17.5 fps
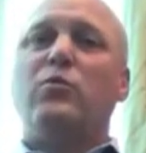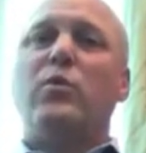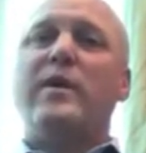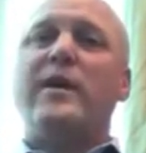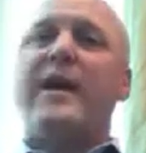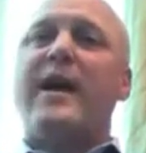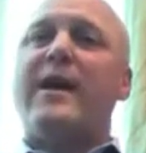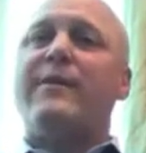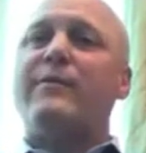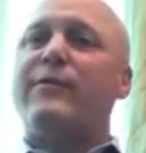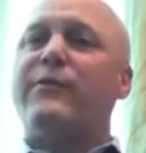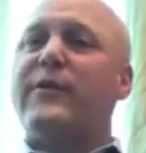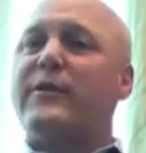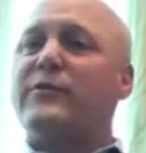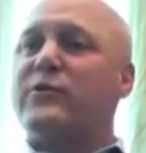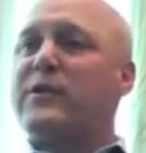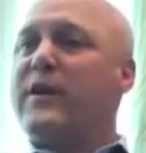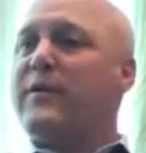We have a
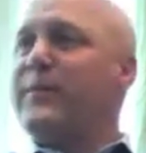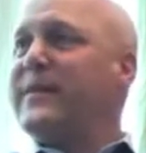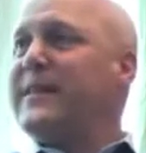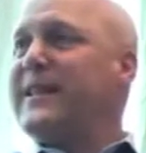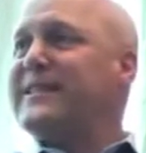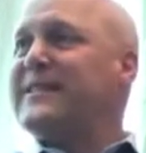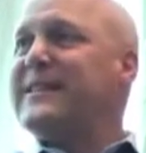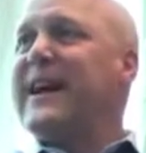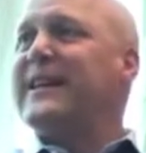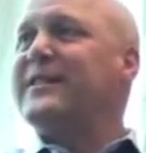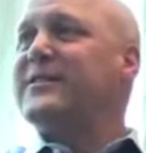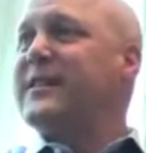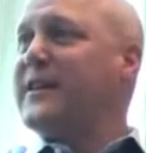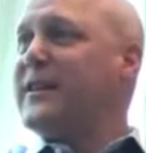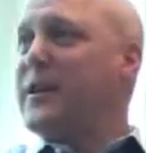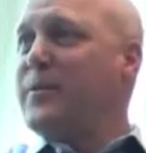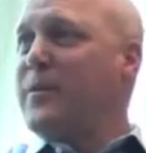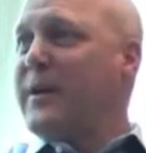federal government that's not
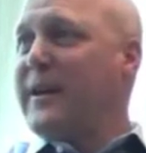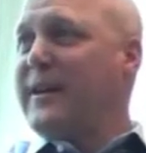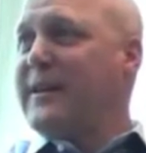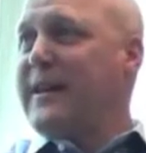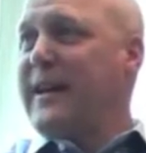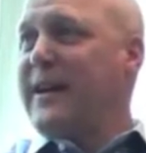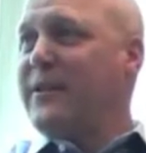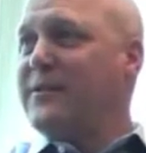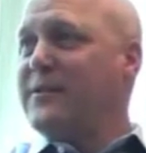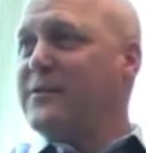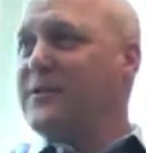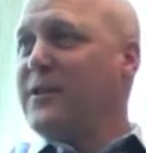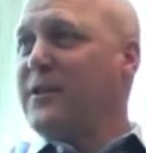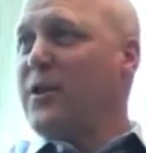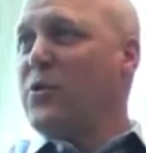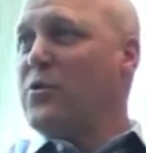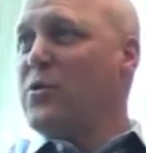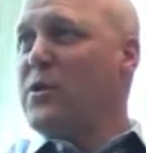sending money down to
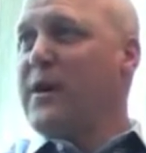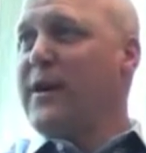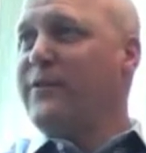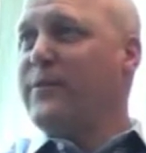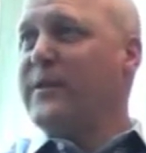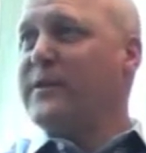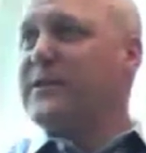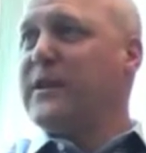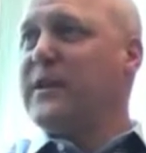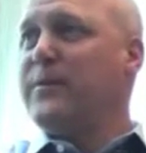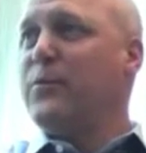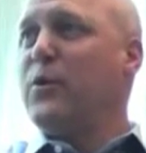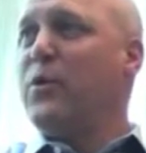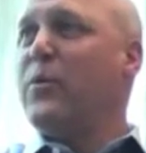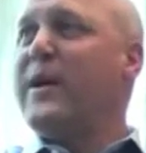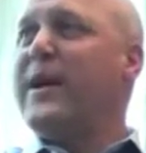local governments anymore.